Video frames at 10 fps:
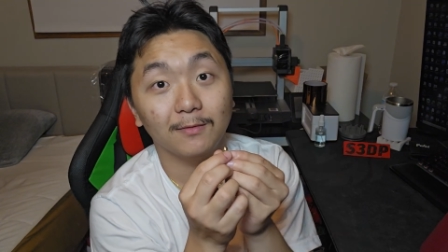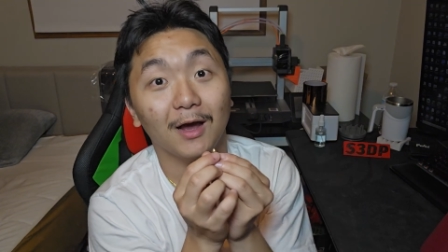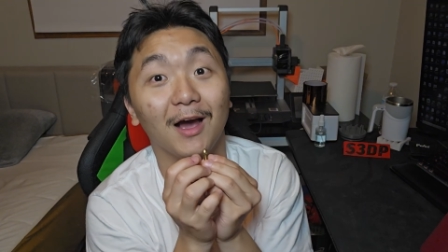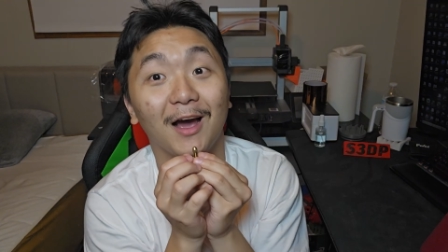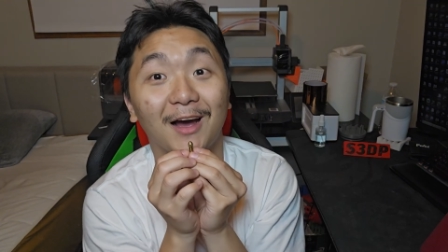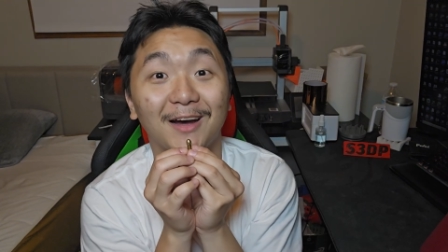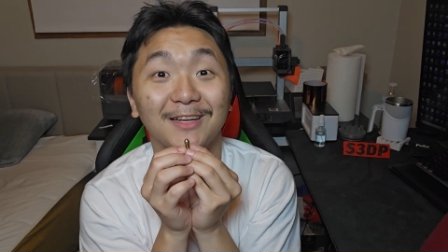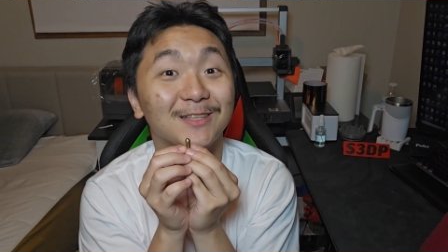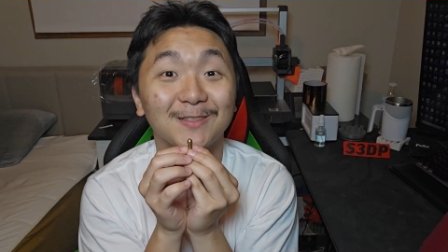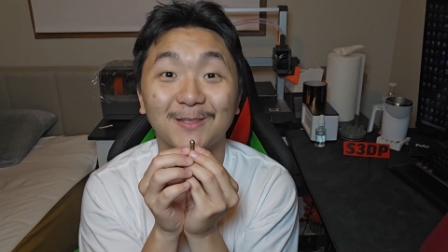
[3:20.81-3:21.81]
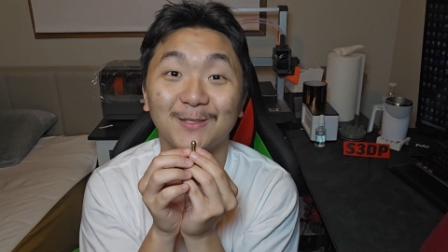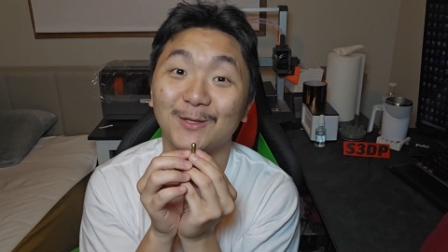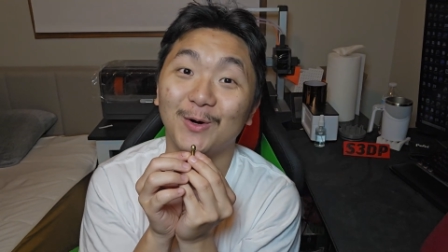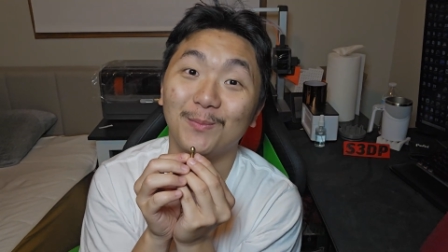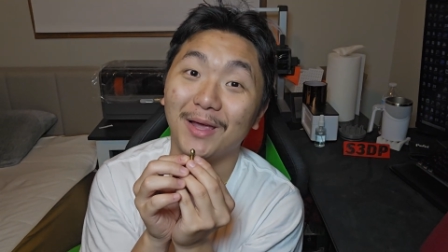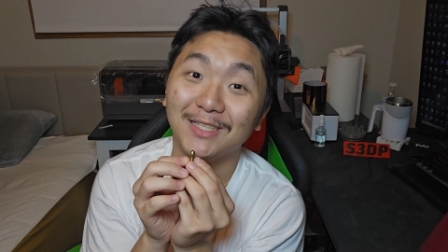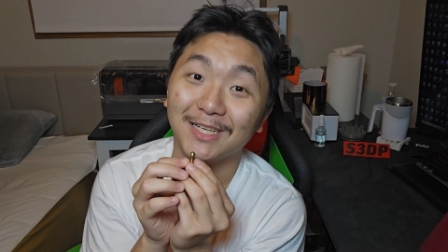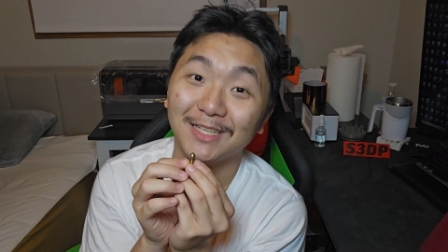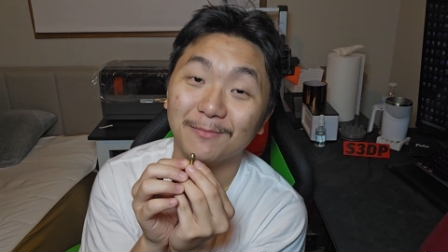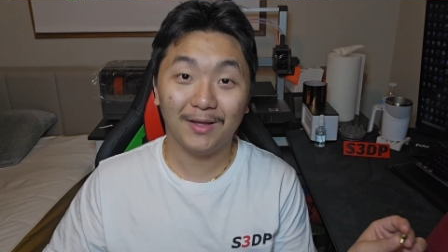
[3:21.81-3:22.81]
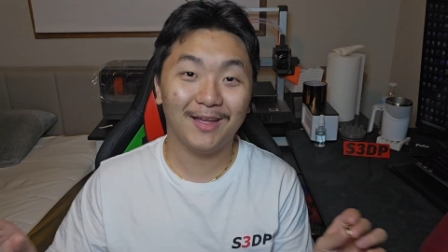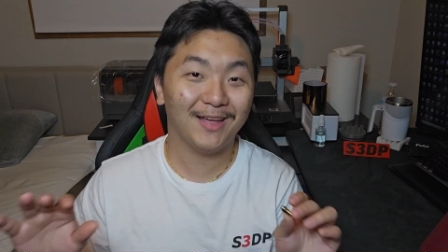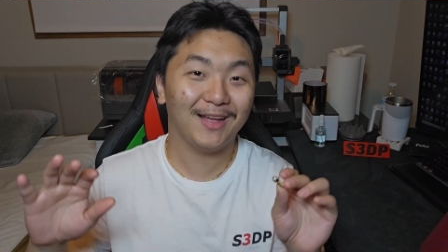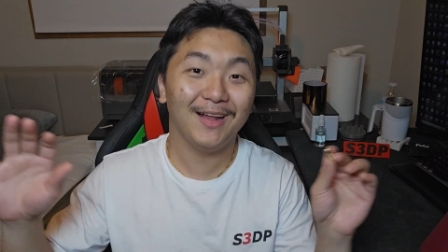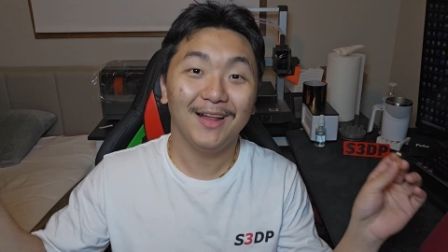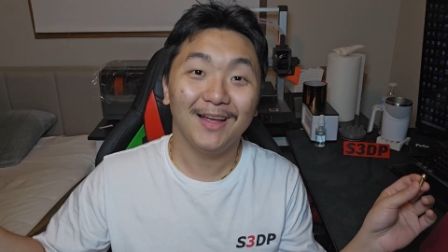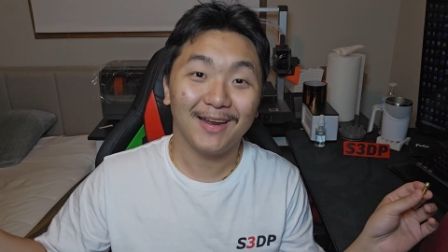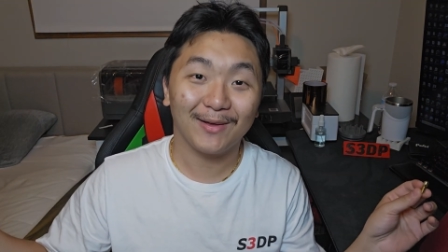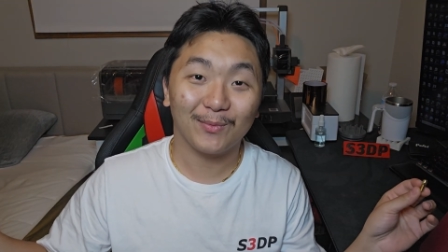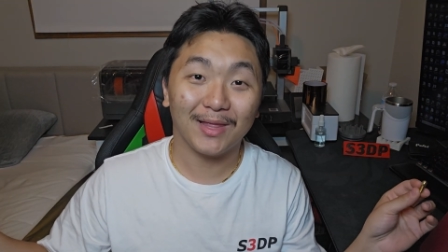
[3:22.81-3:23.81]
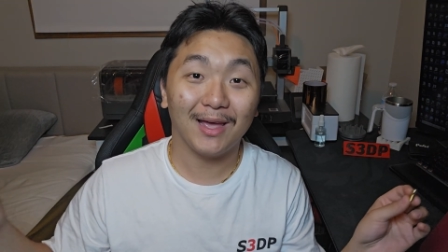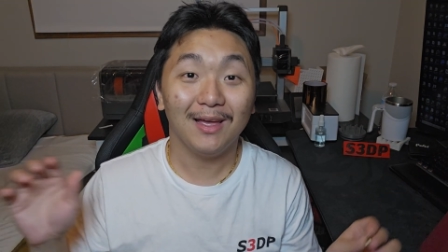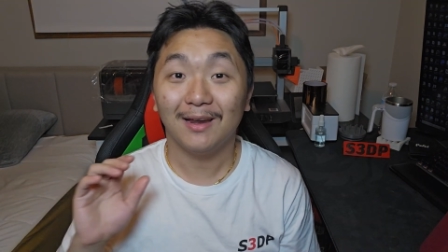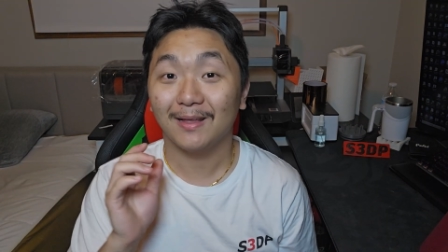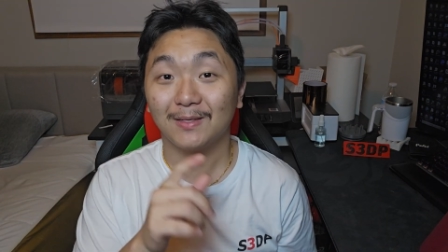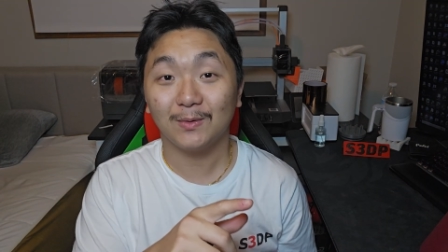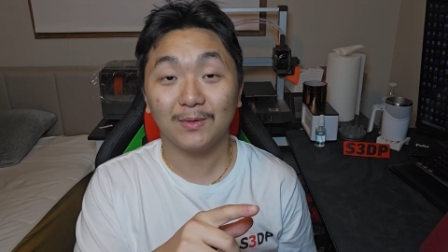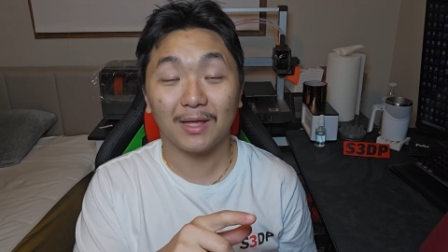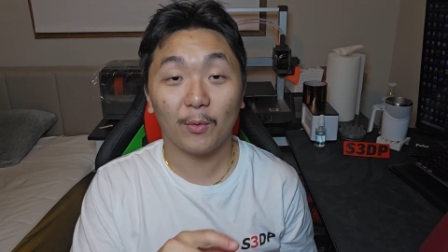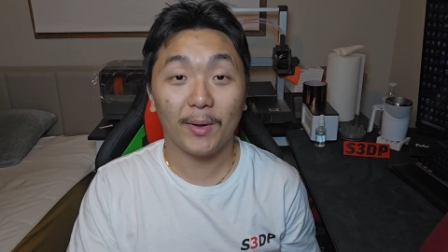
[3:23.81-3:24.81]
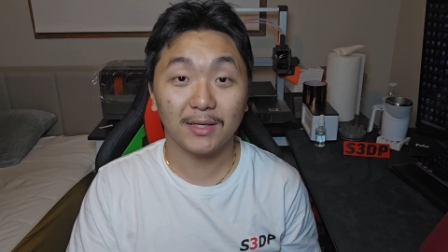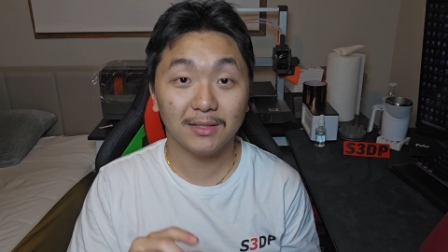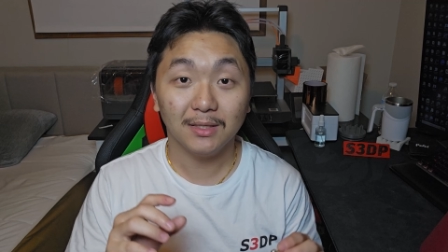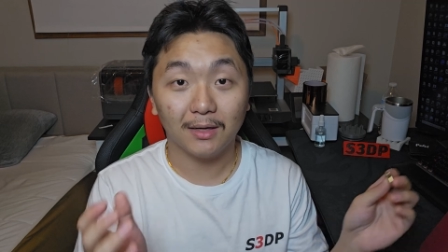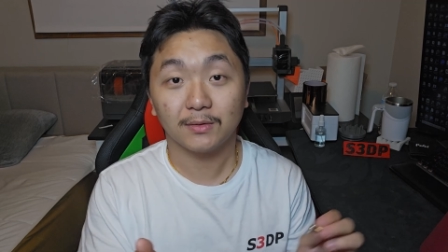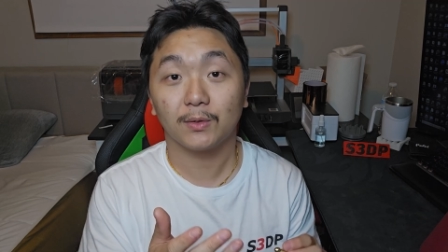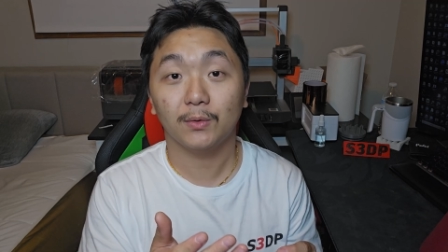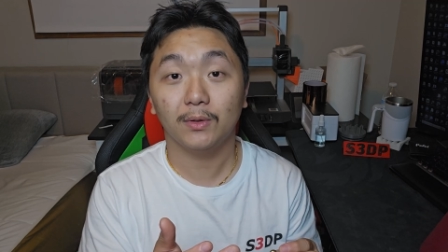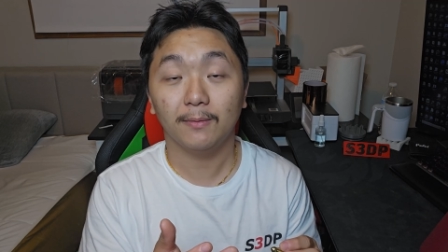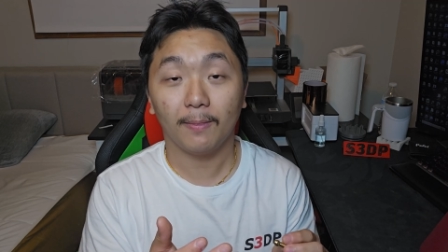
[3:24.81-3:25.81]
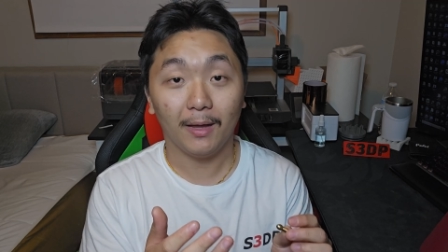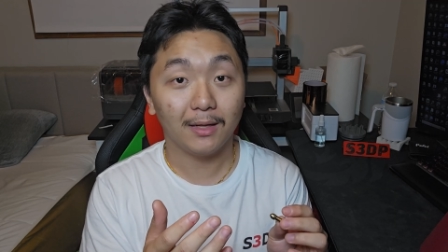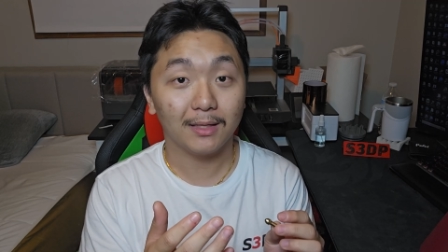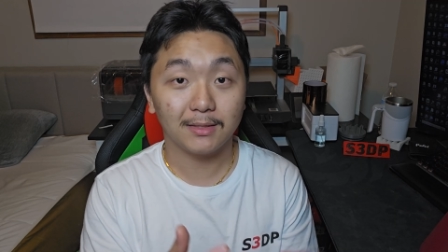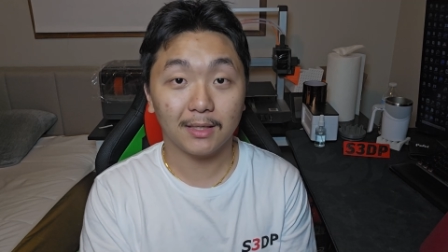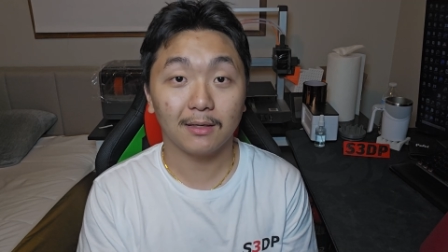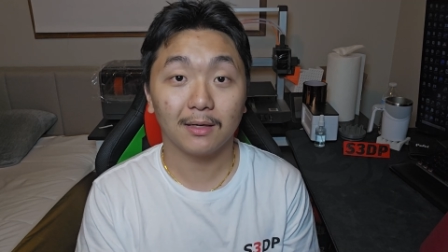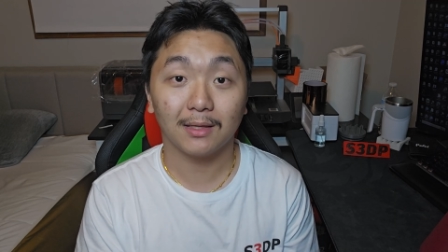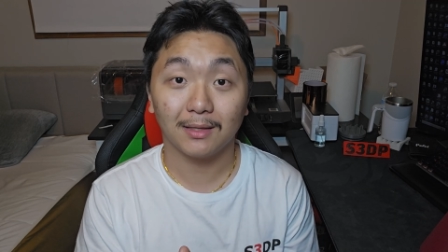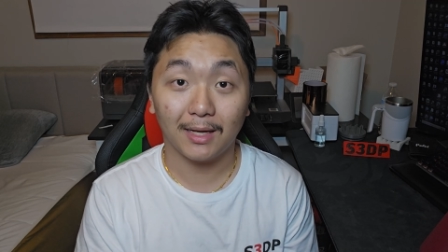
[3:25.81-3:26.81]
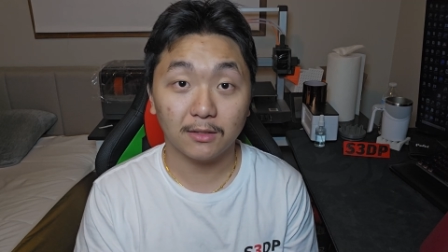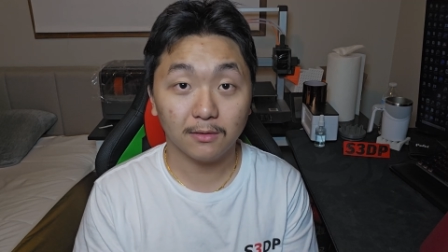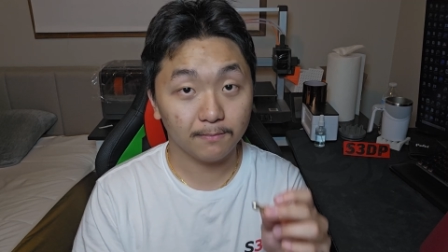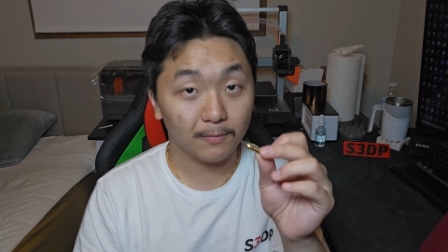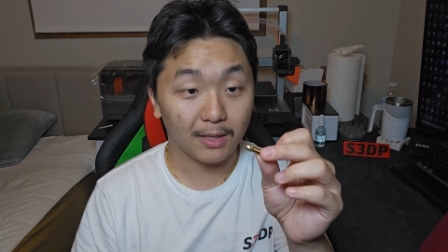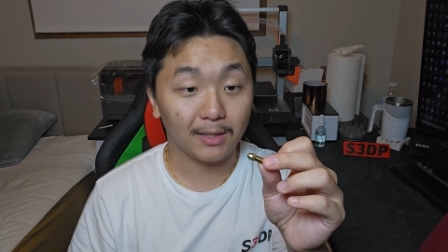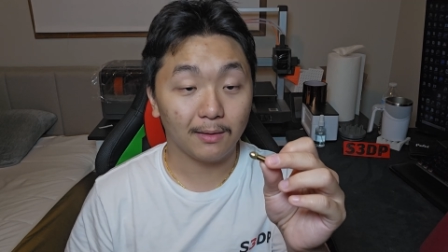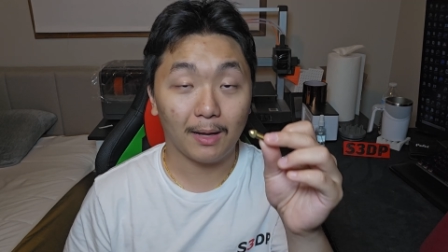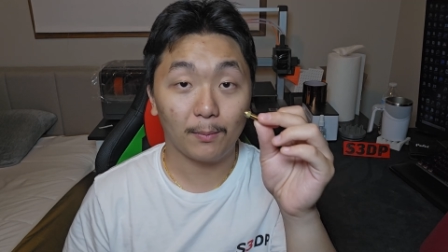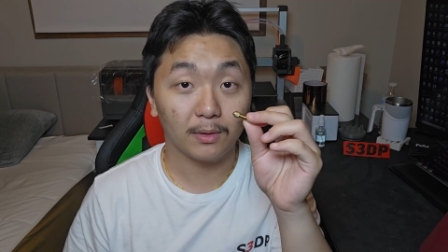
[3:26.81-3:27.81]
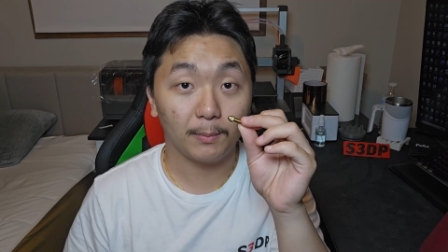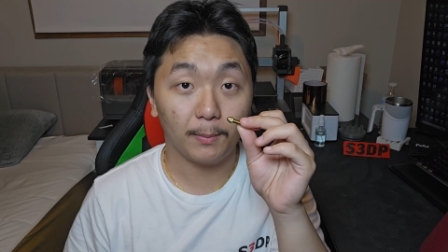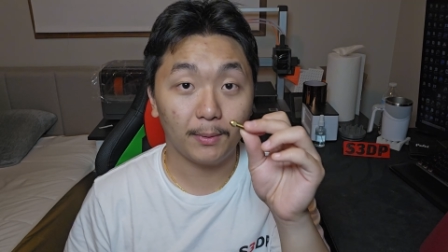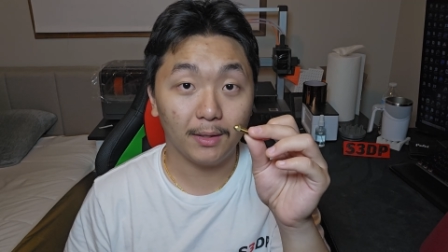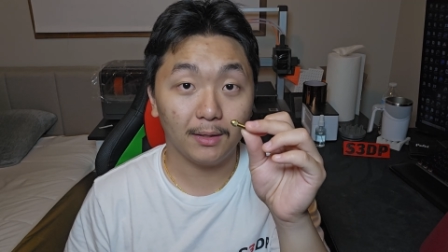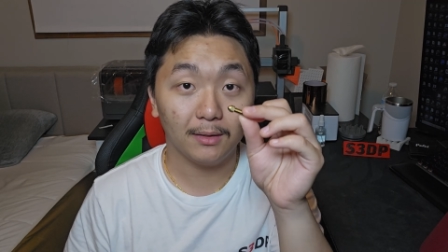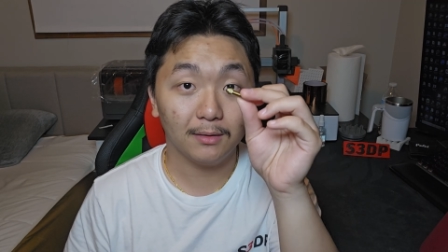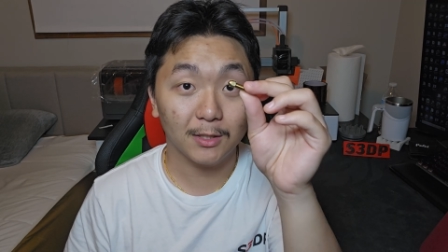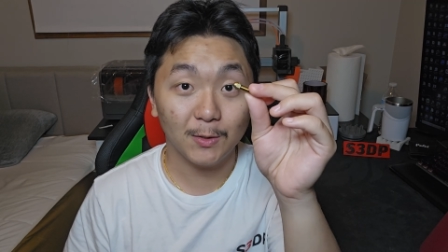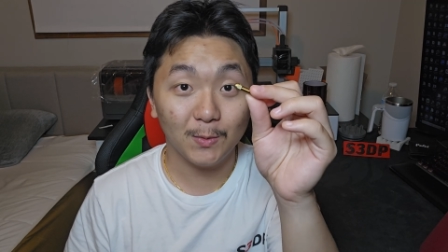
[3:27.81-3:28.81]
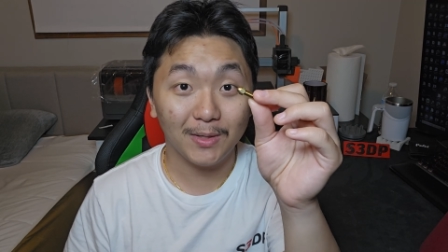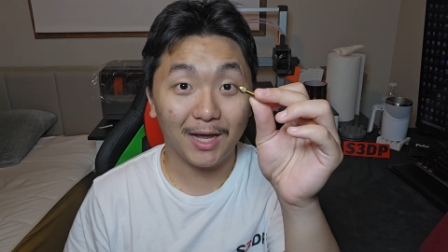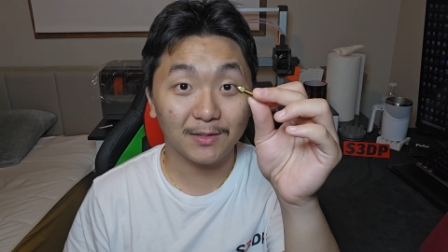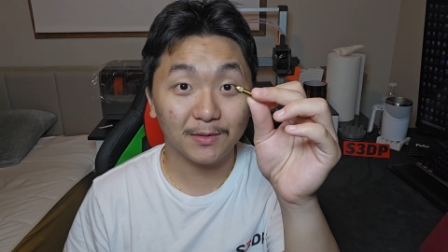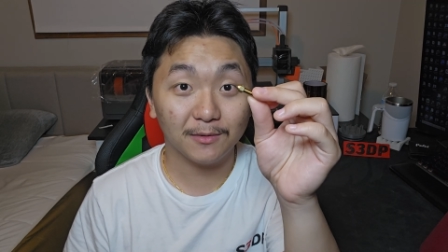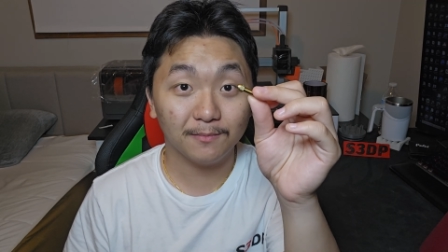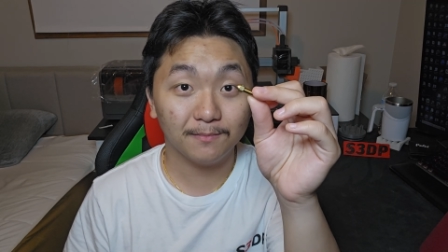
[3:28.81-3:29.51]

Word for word: Oh, this is so amazing. Enough with that, let's go to the K one Max, unscrew it, and let's take a look at the nozzle, and then I'm gonna be putting in the new nozzle.